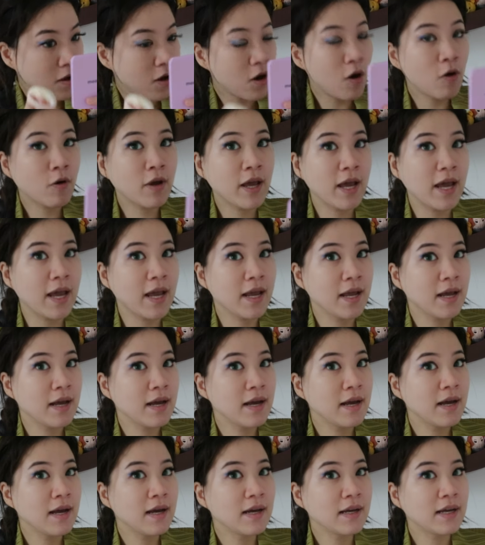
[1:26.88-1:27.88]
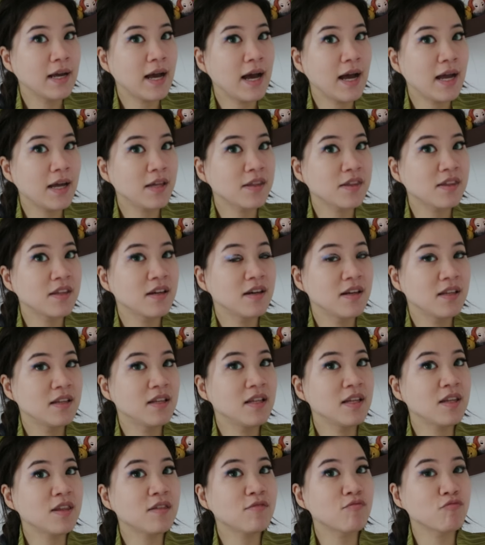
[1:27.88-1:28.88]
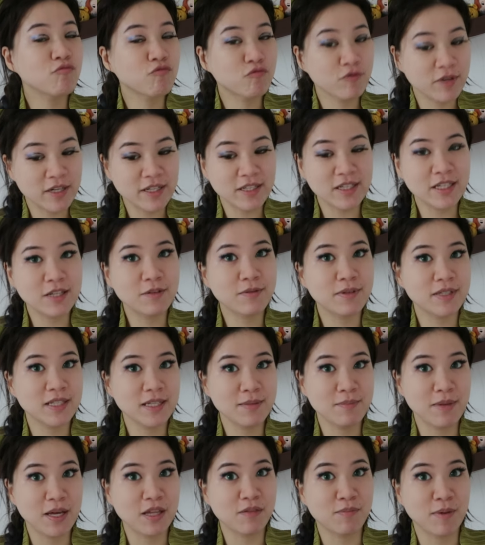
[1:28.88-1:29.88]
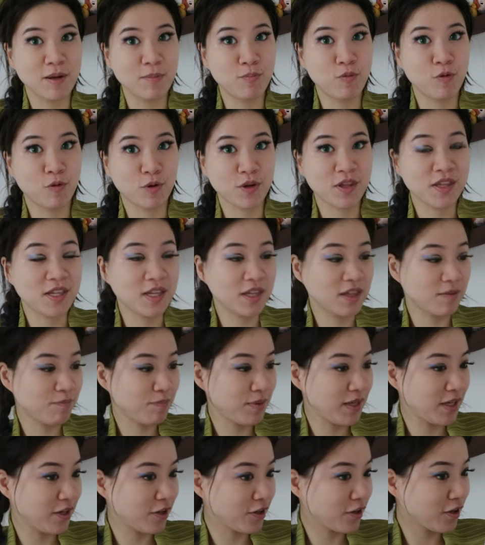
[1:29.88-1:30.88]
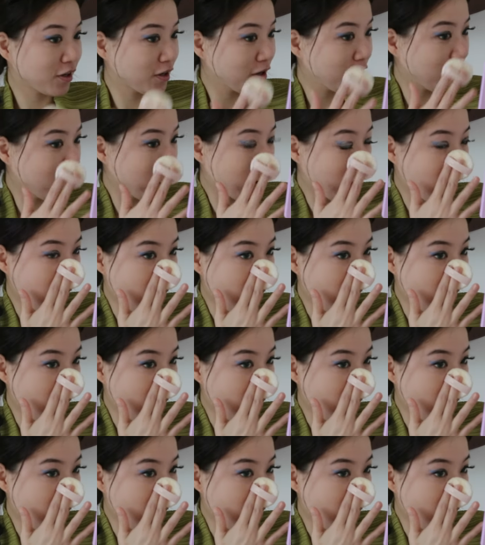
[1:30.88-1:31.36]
Okay, guys, this really makes my pores disappear